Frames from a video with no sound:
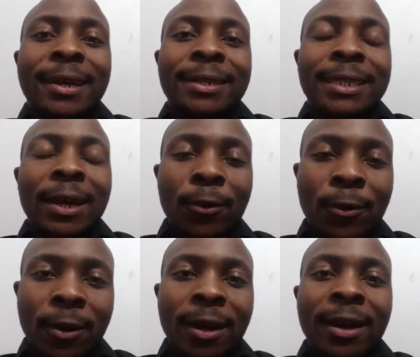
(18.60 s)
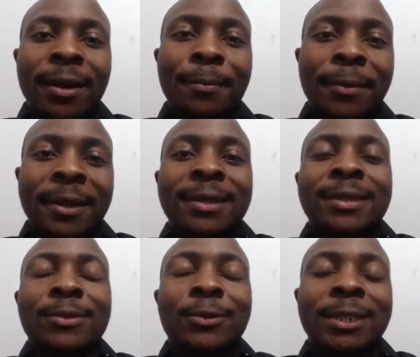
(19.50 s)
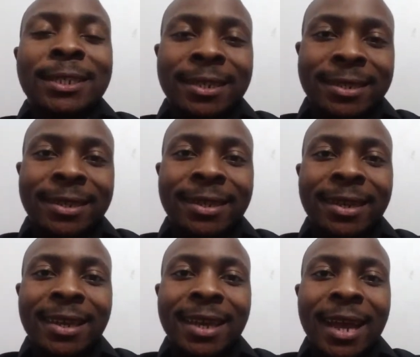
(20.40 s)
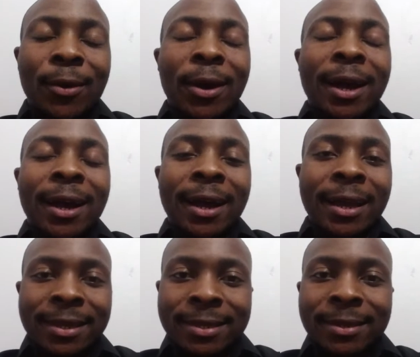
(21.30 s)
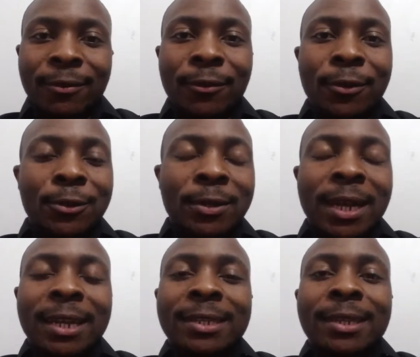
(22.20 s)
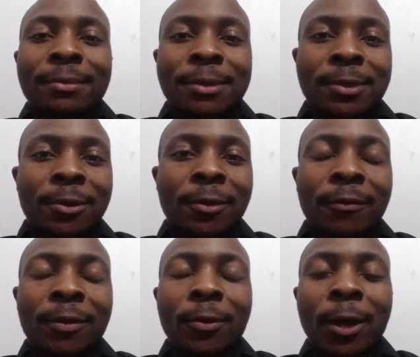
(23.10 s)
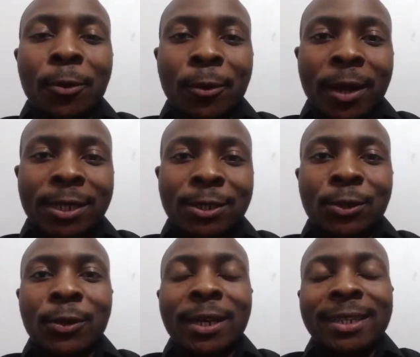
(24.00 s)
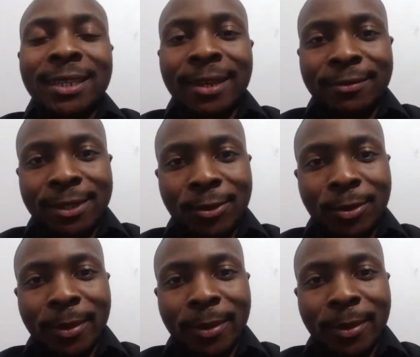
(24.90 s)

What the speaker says: Tawonga Prince Utete, our guest for tonight's episode of the one-on-one show at AFC Youth